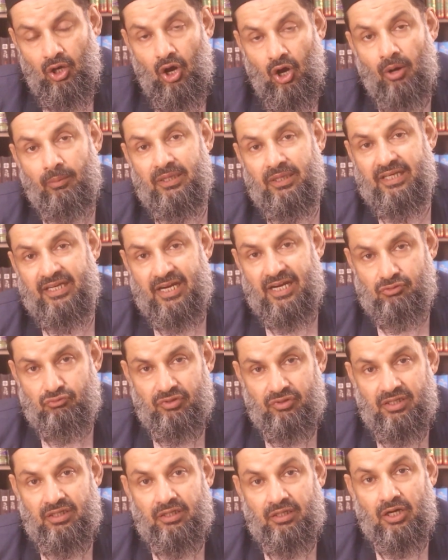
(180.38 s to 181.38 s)

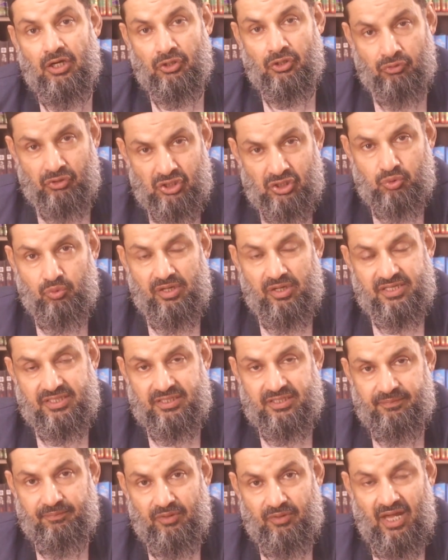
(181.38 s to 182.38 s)
obligatory
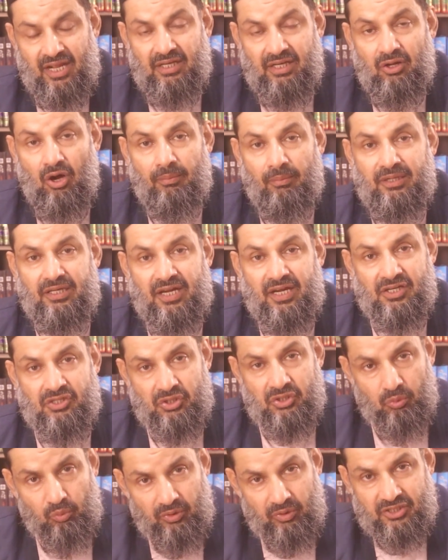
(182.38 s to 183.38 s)
rituals and
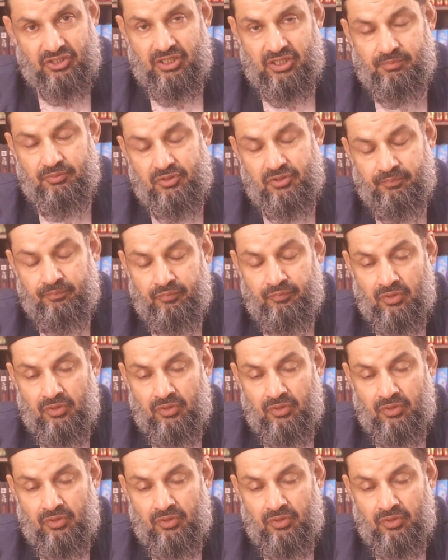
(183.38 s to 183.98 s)
obligatory worships.